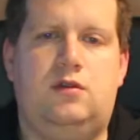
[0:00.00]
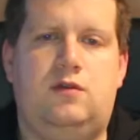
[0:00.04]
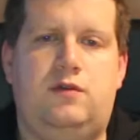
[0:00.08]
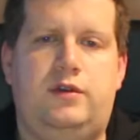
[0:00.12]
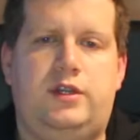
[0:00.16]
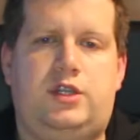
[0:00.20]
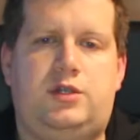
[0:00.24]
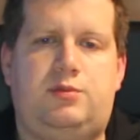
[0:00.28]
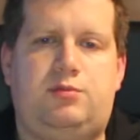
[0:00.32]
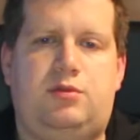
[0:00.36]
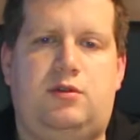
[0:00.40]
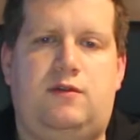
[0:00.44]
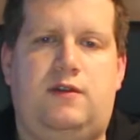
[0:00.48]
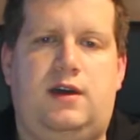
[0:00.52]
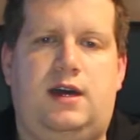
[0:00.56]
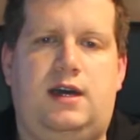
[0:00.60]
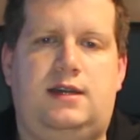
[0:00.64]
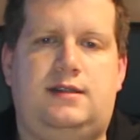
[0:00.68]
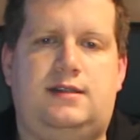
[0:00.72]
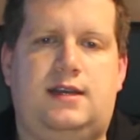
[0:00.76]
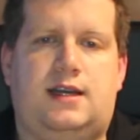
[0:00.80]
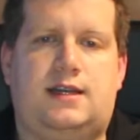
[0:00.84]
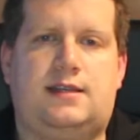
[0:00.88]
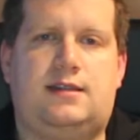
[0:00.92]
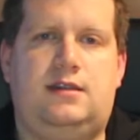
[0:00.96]
which
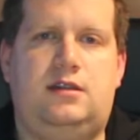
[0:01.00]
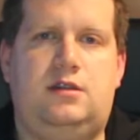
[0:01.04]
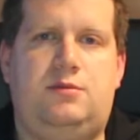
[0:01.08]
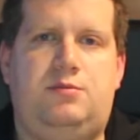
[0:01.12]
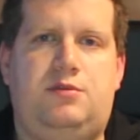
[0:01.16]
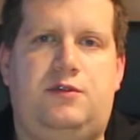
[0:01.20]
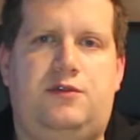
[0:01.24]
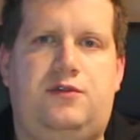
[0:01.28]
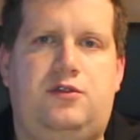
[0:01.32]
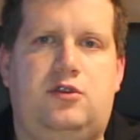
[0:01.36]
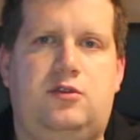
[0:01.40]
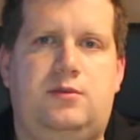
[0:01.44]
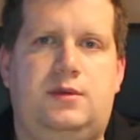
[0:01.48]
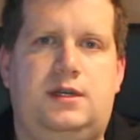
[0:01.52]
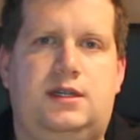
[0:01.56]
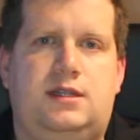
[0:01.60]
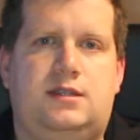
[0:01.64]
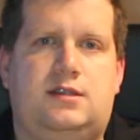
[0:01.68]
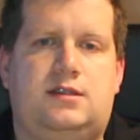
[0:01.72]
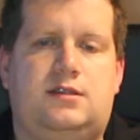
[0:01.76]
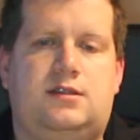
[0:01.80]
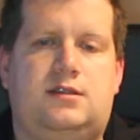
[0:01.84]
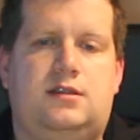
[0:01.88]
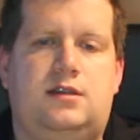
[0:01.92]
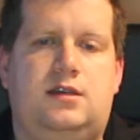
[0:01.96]
provides excellent
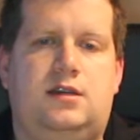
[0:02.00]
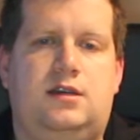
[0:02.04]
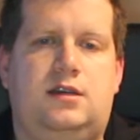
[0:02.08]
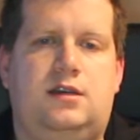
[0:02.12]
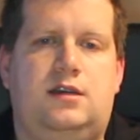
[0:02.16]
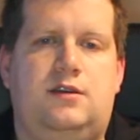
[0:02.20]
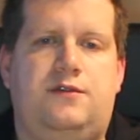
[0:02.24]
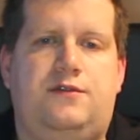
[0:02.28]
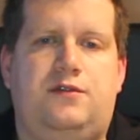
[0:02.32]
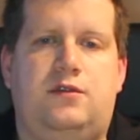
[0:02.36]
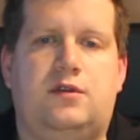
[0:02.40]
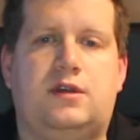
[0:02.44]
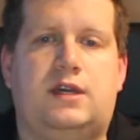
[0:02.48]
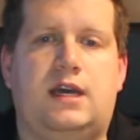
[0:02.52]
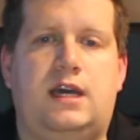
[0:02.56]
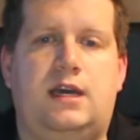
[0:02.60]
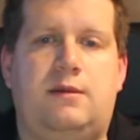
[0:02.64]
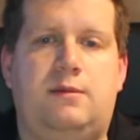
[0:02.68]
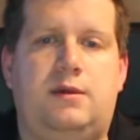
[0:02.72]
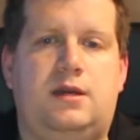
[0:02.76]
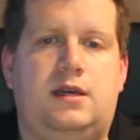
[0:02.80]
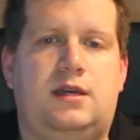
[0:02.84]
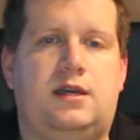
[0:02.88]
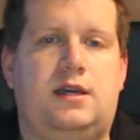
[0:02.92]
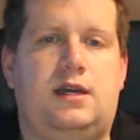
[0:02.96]
performance for
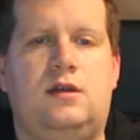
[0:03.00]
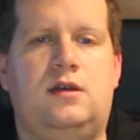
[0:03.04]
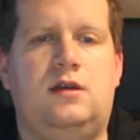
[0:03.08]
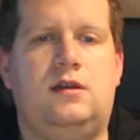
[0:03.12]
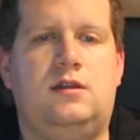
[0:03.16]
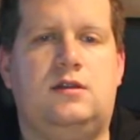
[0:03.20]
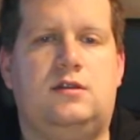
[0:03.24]
gaming.